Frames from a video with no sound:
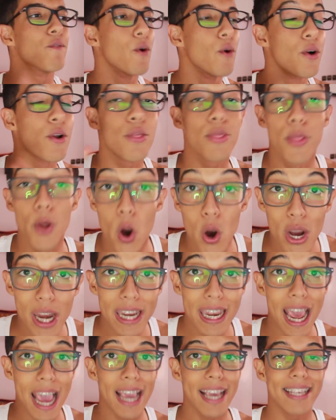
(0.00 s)
for
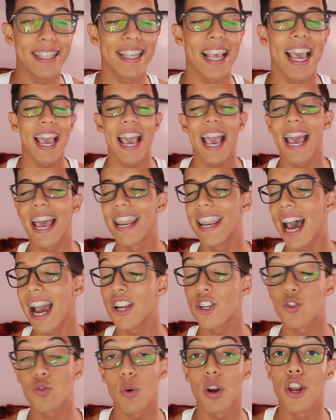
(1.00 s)
thirty days, and I
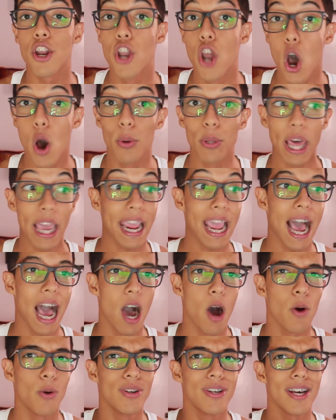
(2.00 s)
just want to know like
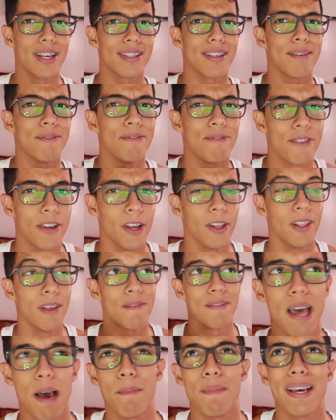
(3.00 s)
how does it feel,
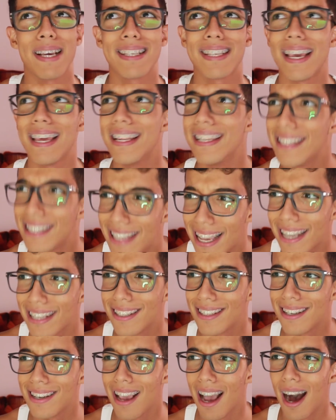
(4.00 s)
if that makes any
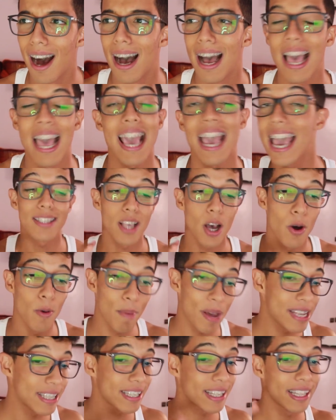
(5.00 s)
sense, yeah. So
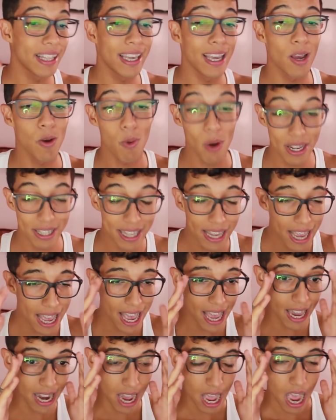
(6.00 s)
basically, once
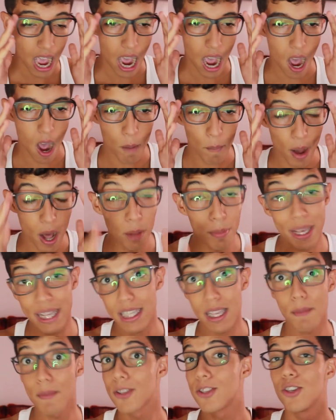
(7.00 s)
again, um, I'll be
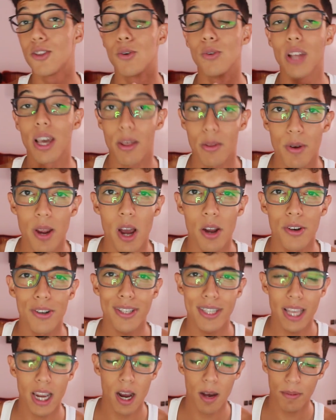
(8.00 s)
attempting to do like three hundred
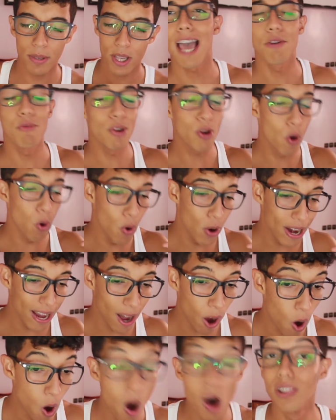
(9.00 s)
sit-ups and
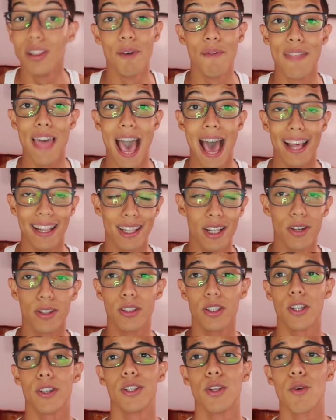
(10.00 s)
record all of that,
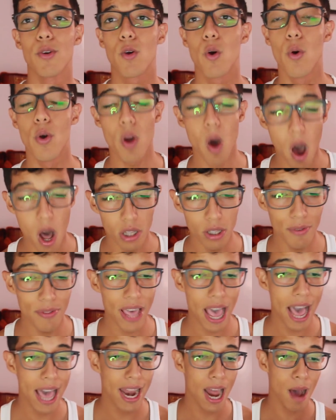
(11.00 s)
literally record all of
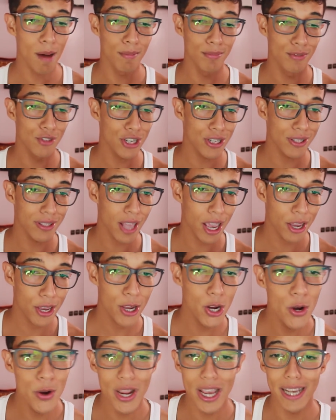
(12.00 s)
that. I'm just like
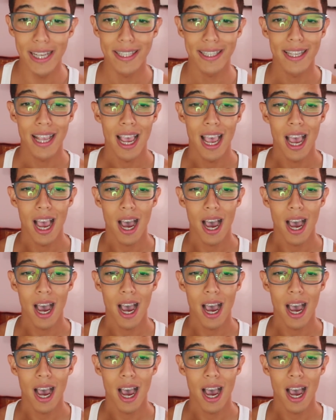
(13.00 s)
curious